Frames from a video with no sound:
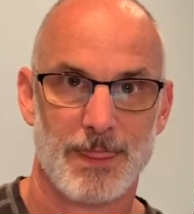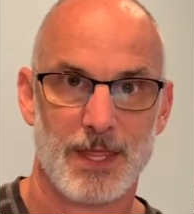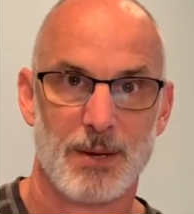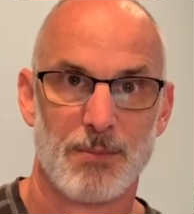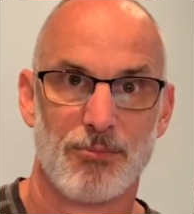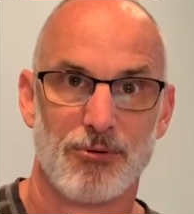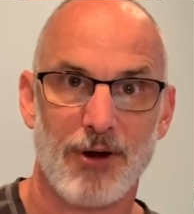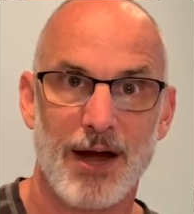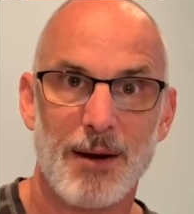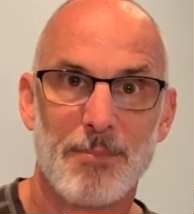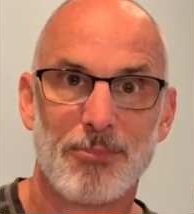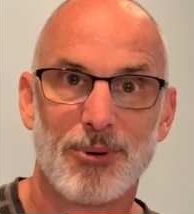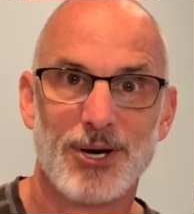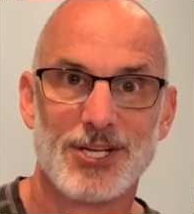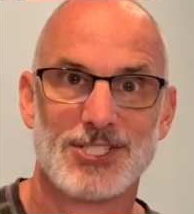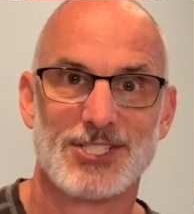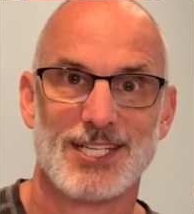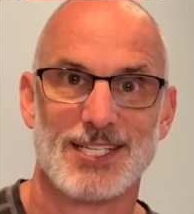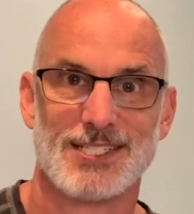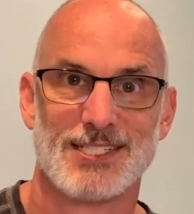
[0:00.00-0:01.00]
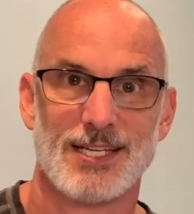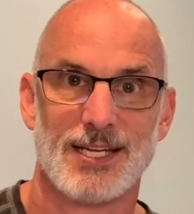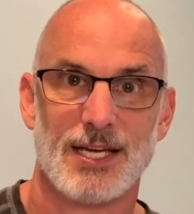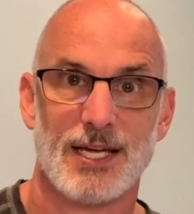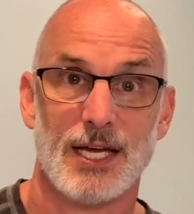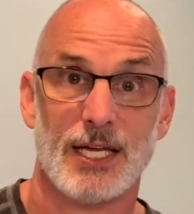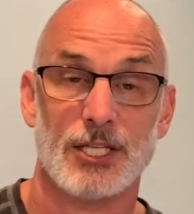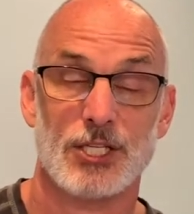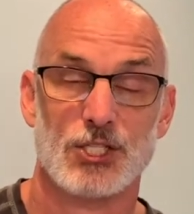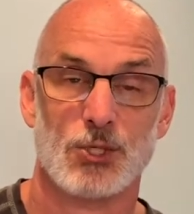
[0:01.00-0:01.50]
Prayer puts us
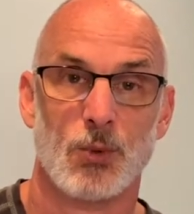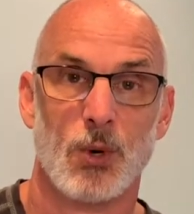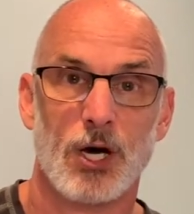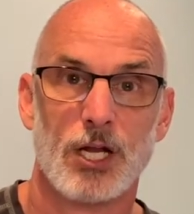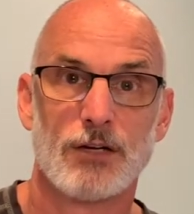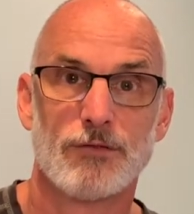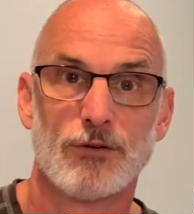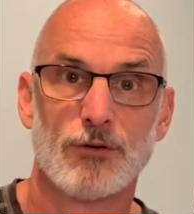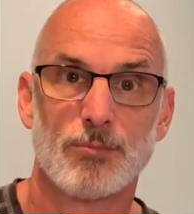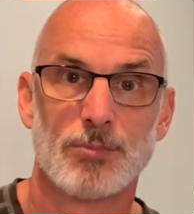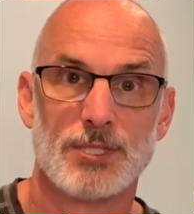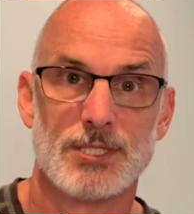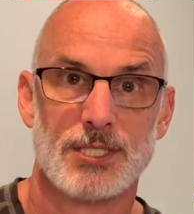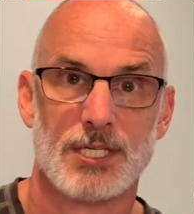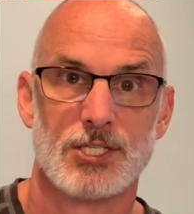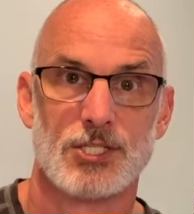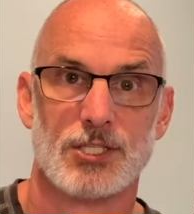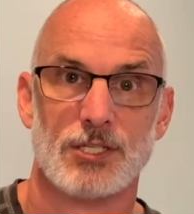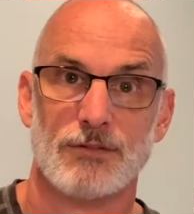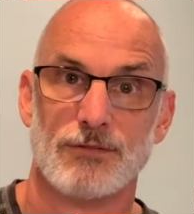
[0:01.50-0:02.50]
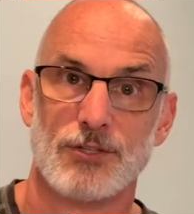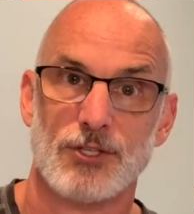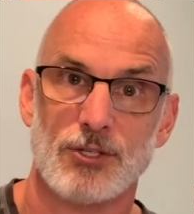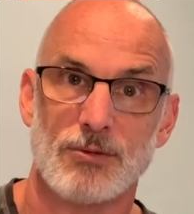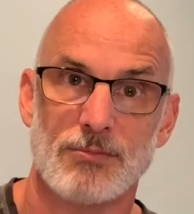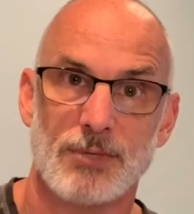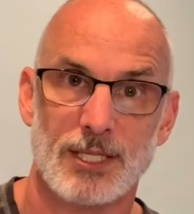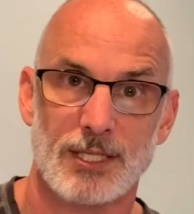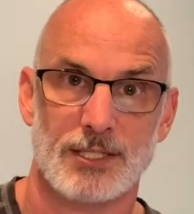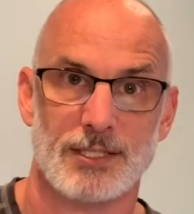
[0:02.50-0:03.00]
in this wonderful position of
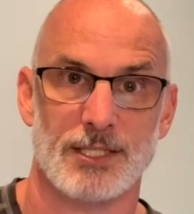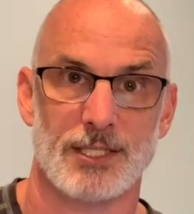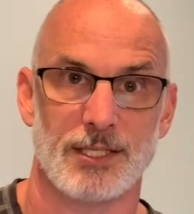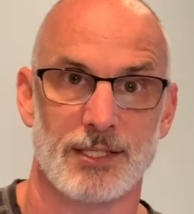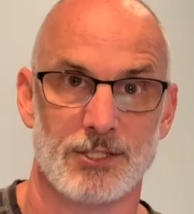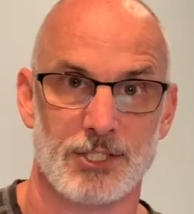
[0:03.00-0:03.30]
humility.